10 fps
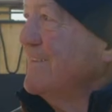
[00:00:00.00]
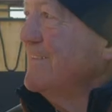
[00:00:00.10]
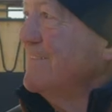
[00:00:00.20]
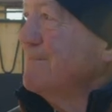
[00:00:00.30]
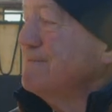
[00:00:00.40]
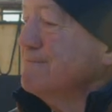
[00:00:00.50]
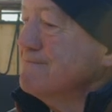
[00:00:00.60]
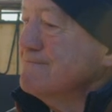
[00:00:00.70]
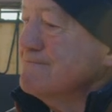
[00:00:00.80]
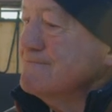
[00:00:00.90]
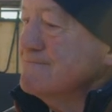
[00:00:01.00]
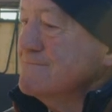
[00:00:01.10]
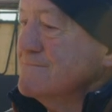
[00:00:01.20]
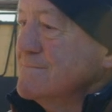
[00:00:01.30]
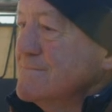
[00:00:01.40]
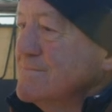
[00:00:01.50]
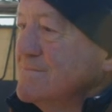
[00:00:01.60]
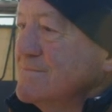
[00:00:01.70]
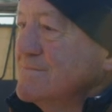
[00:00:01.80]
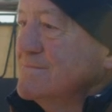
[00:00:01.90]

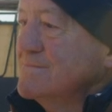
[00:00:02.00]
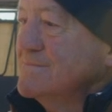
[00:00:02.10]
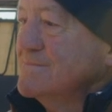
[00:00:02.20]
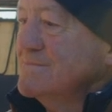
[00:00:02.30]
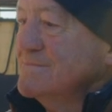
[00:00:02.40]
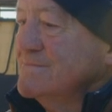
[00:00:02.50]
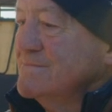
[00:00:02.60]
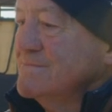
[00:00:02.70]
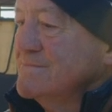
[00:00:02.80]
(not speaking)